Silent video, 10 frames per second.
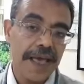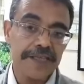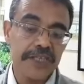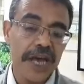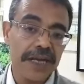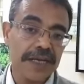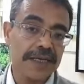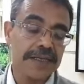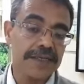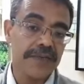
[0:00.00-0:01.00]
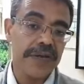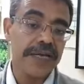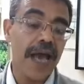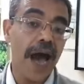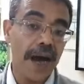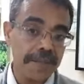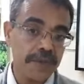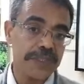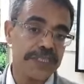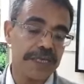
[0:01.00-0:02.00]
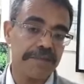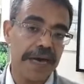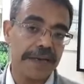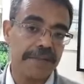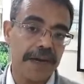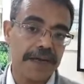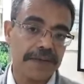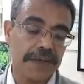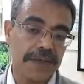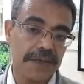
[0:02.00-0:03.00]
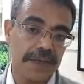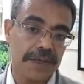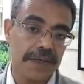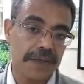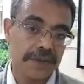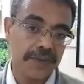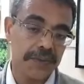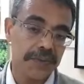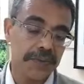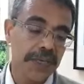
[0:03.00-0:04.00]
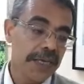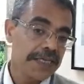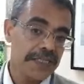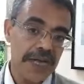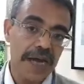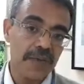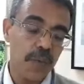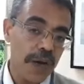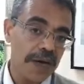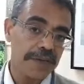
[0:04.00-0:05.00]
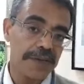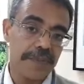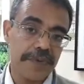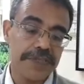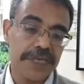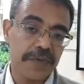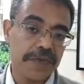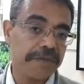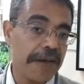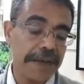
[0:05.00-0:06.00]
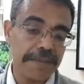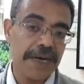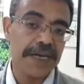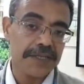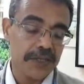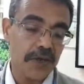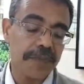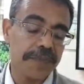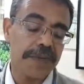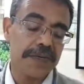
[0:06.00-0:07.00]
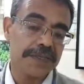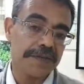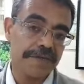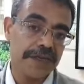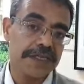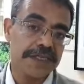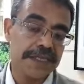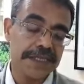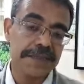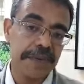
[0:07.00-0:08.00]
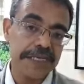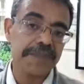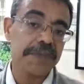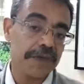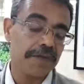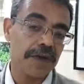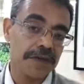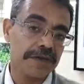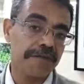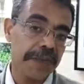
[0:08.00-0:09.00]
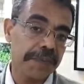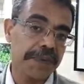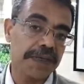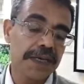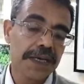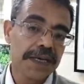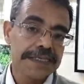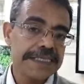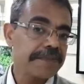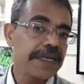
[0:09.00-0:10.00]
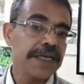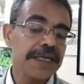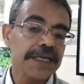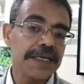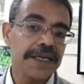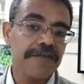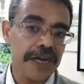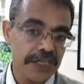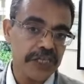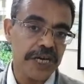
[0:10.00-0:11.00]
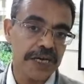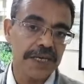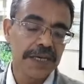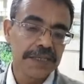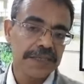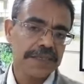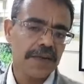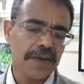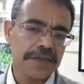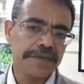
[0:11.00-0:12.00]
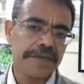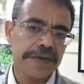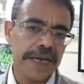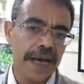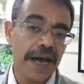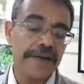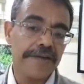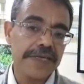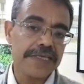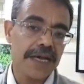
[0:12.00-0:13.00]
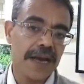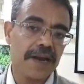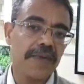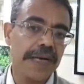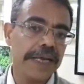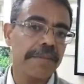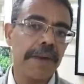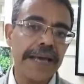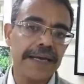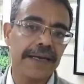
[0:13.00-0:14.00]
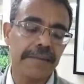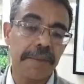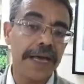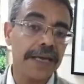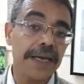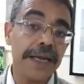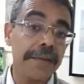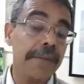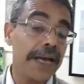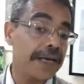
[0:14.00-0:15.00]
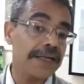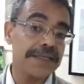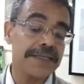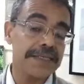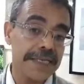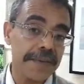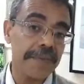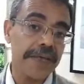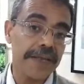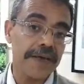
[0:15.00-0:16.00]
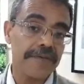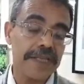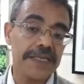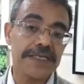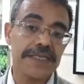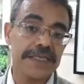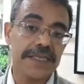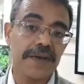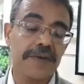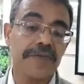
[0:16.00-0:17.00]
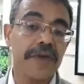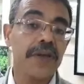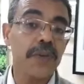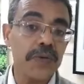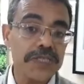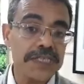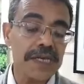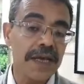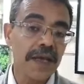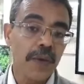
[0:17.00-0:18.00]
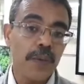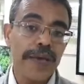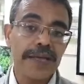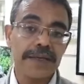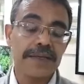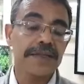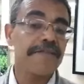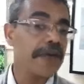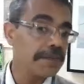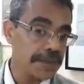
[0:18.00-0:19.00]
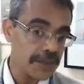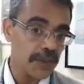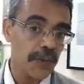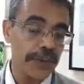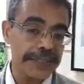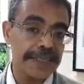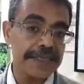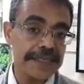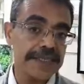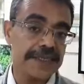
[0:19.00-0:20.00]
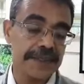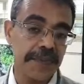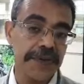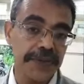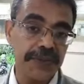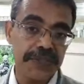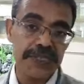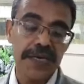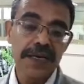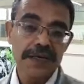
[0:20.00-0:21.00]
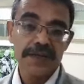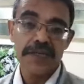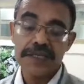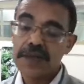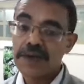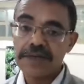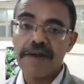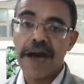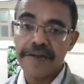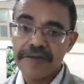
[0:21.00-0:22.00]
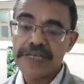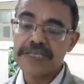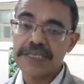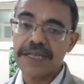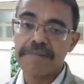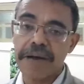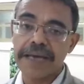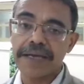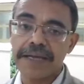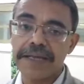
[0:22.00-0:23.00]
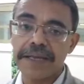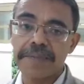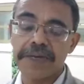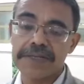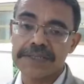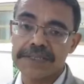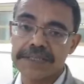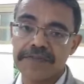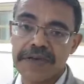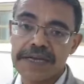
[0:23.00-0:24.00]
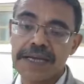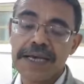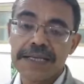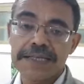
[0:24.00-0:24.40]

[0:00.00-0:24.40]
And China is really arm-twisting Myanmar to start work on the project, which Myanmar has stopped because it fears the displacement of a lot of people. Similarly, in Russia, there's a lot of unrest around Lake Baikal. Lake Baikal is the same area where there's this town of Irkutsk, where the famous Sukhoi 30 is produced. So there's a lot of unrest in that Baikal area because it is felt